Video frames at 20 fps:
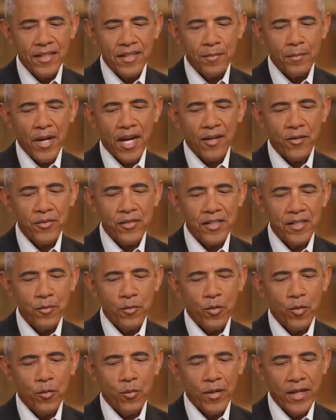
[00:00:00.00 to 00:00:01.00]
that democracy
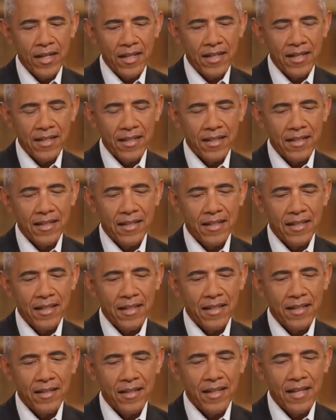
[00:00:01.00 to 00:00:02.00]
will win
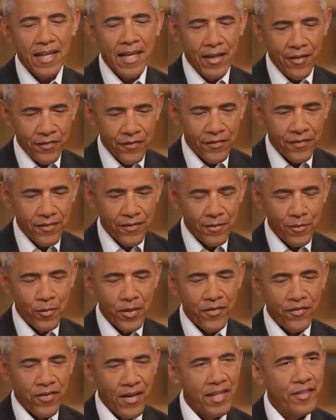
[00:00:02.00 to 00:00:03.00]
if
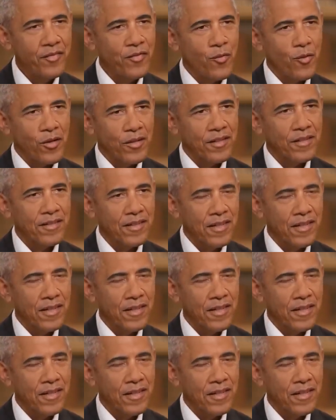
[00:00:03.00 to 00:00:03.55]
we fight for it.